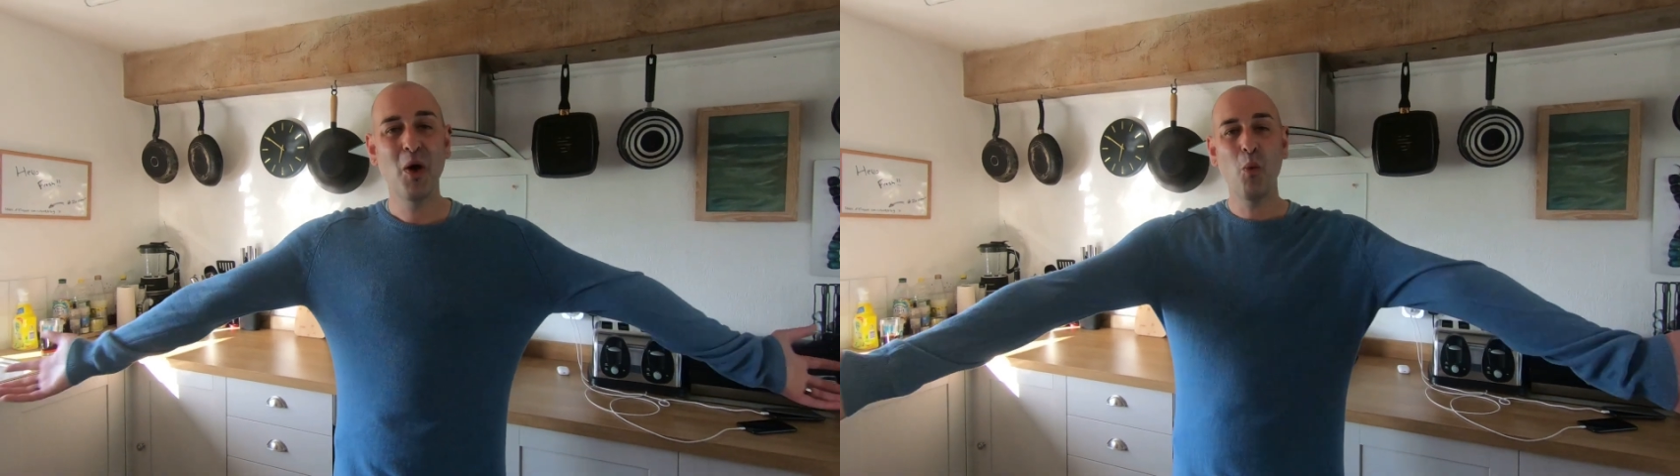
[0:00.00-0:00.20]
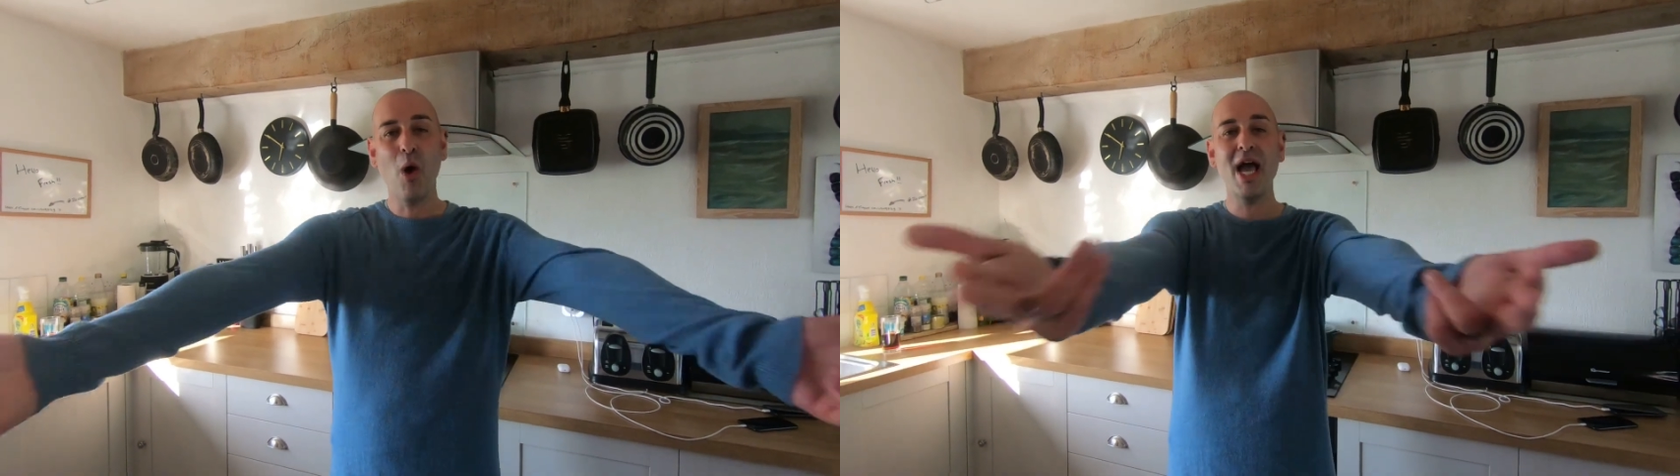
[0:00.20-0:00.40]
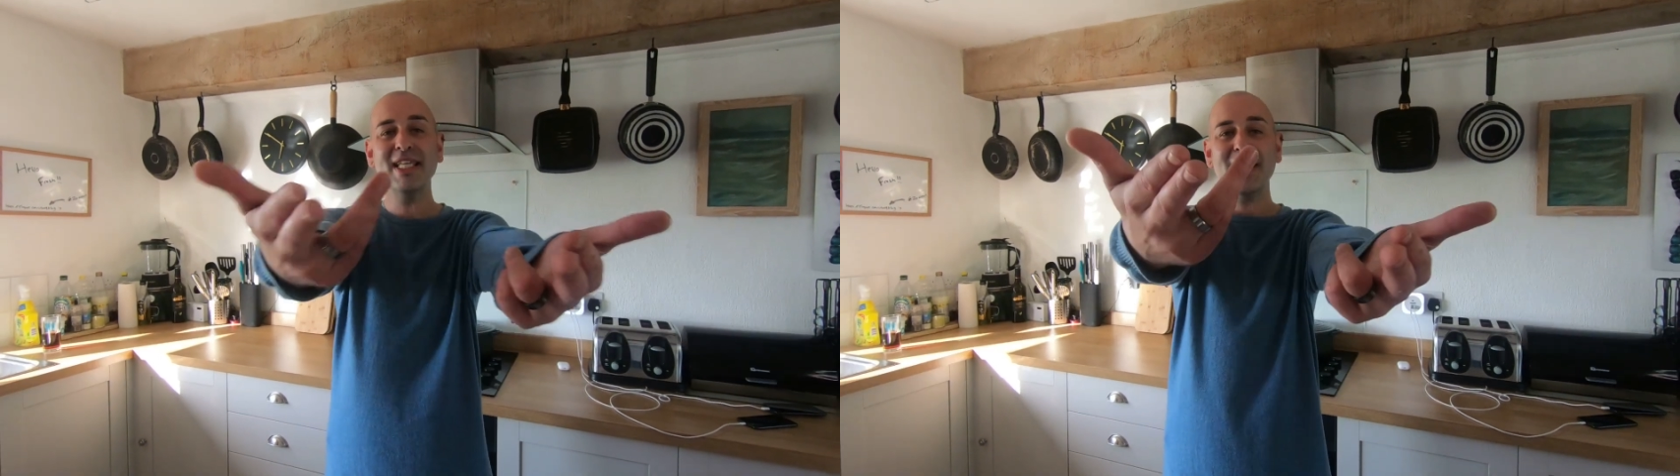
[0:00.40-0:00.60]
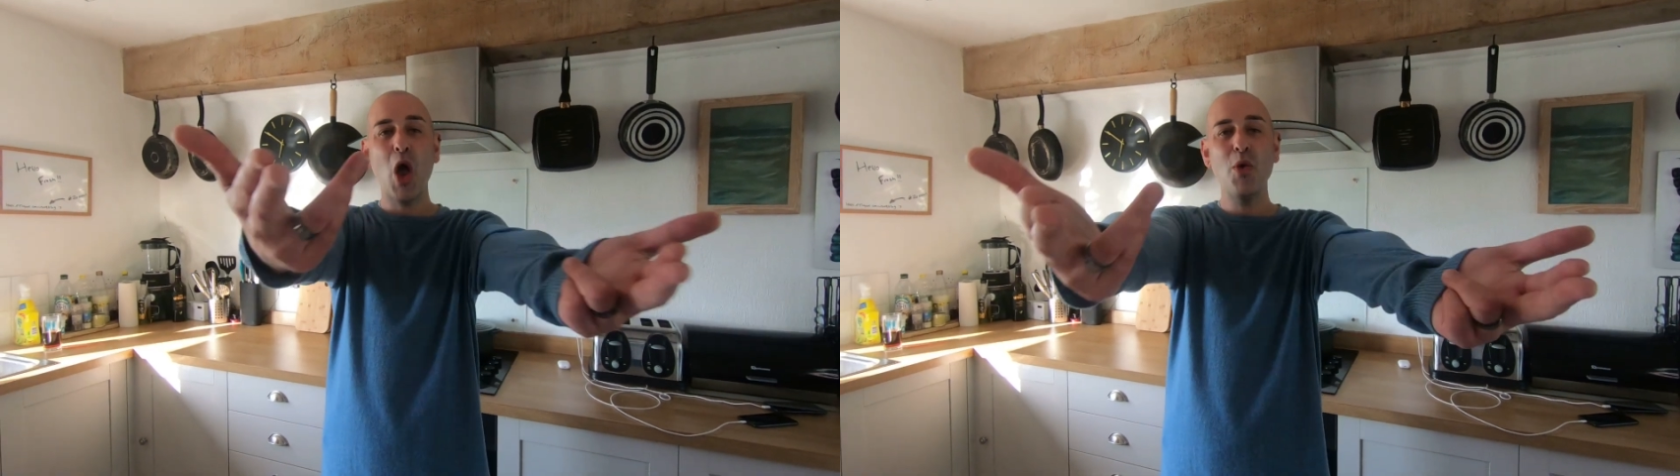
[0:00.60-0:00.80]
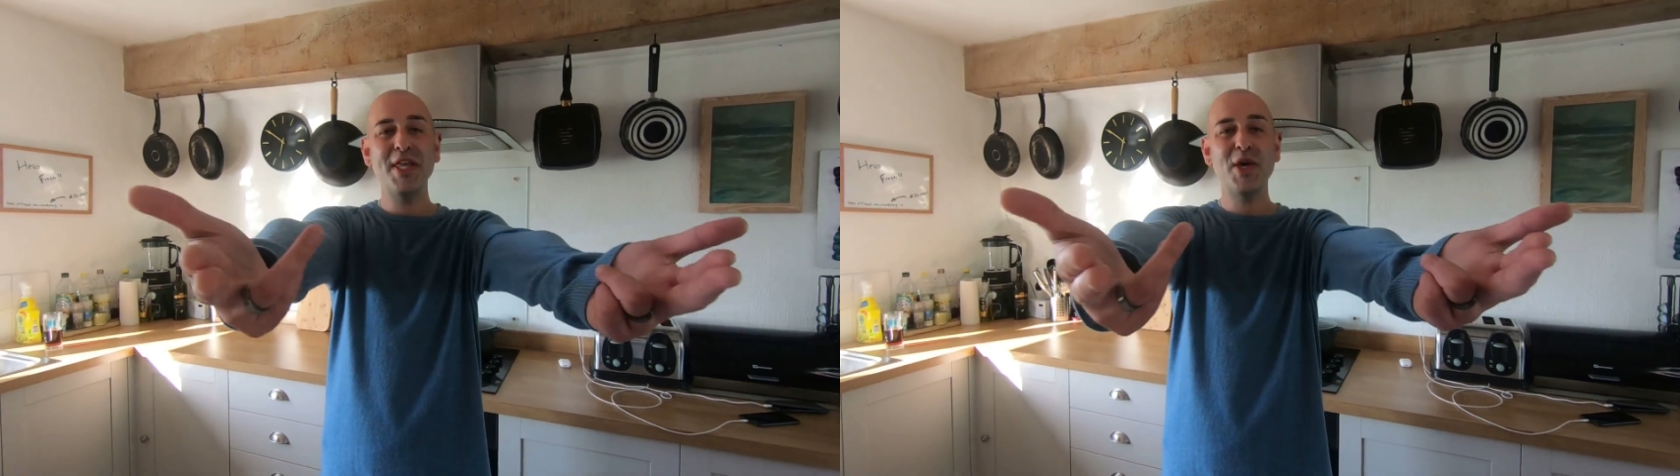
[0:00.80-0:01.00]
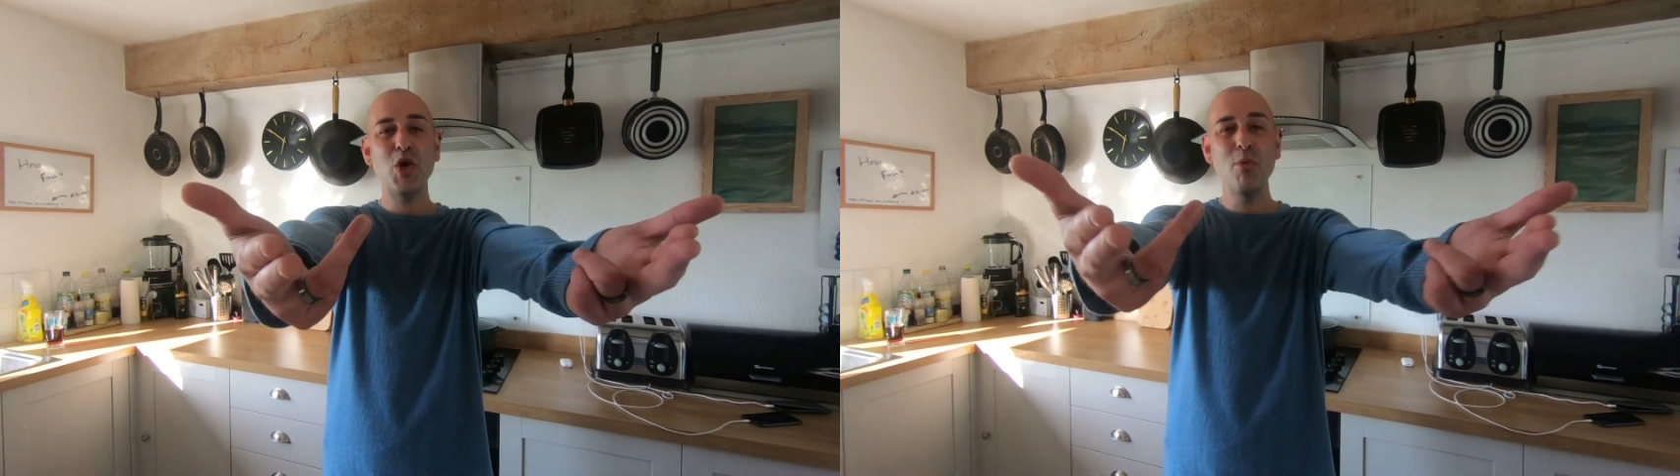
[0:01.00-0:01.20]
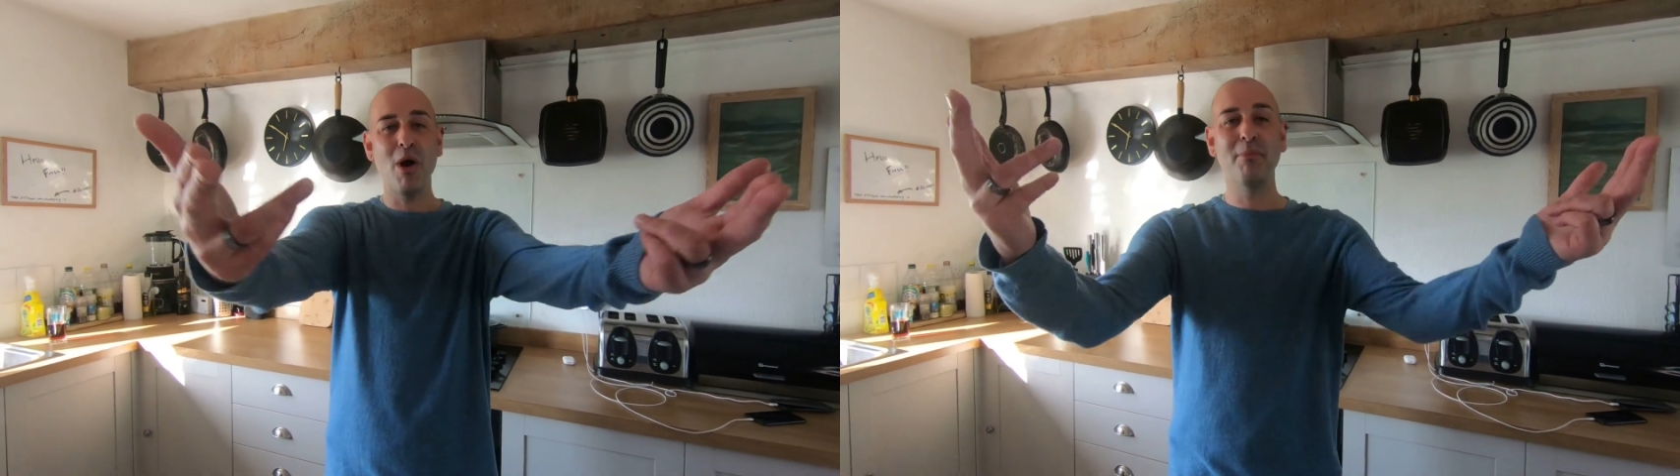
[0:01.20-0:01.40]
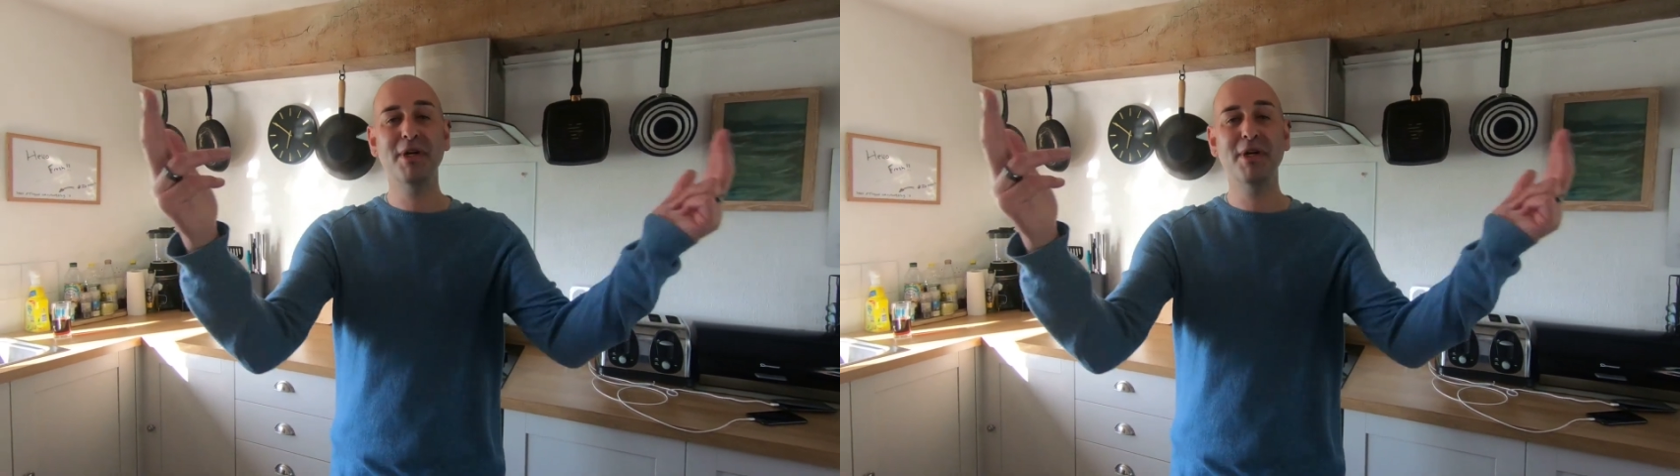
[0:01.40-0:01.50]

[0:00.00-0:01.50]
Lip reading: Why is it only Uber?